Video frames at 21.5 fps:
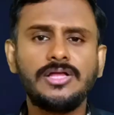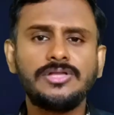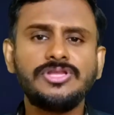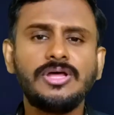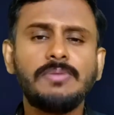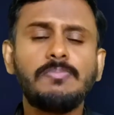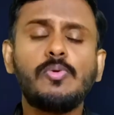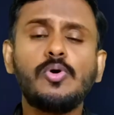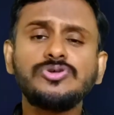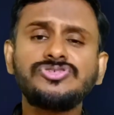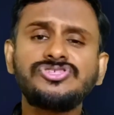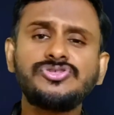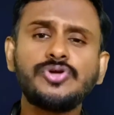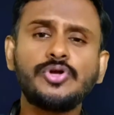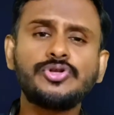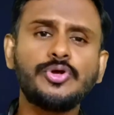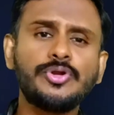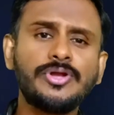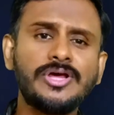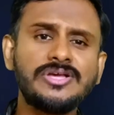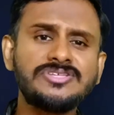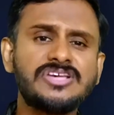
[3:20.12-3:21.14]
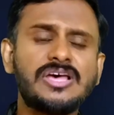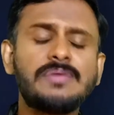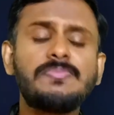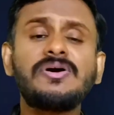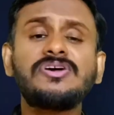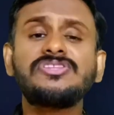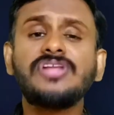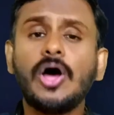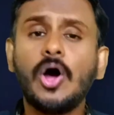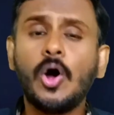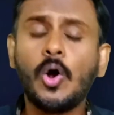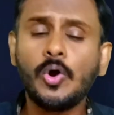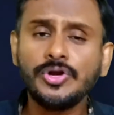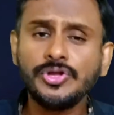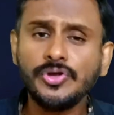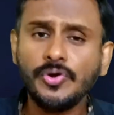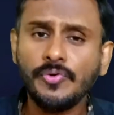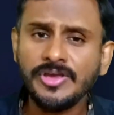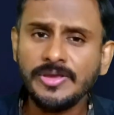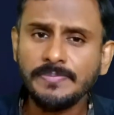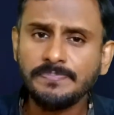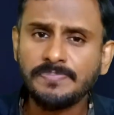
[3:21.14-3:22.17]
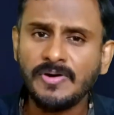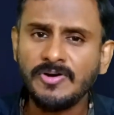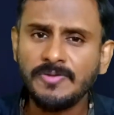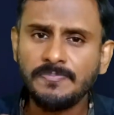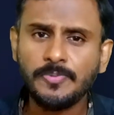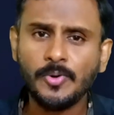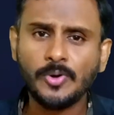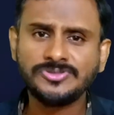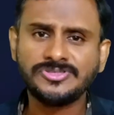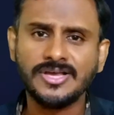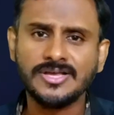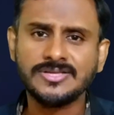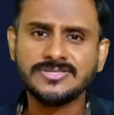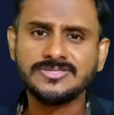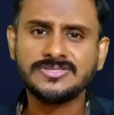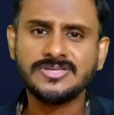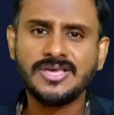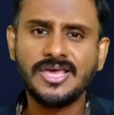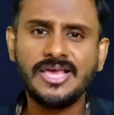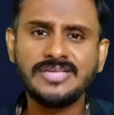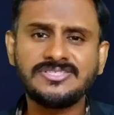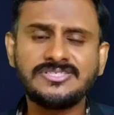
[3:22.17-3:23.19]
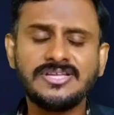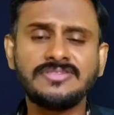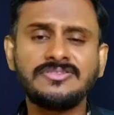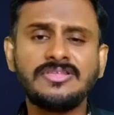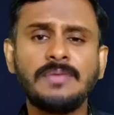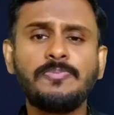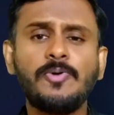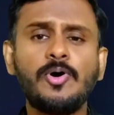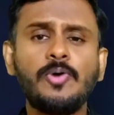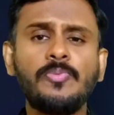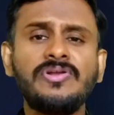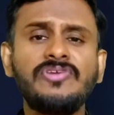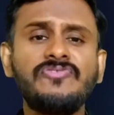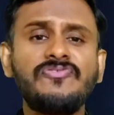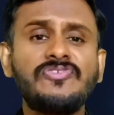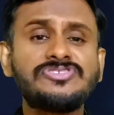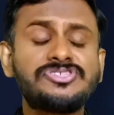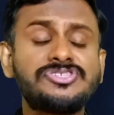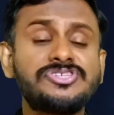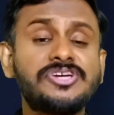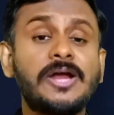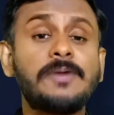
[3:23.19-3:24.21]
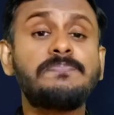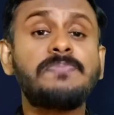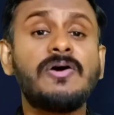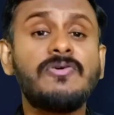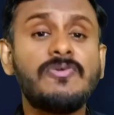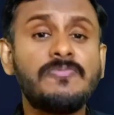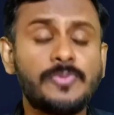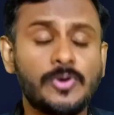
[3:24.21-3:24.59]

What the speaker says: The most notorious among the ongoing power projects is the Tapovan Vishnugad power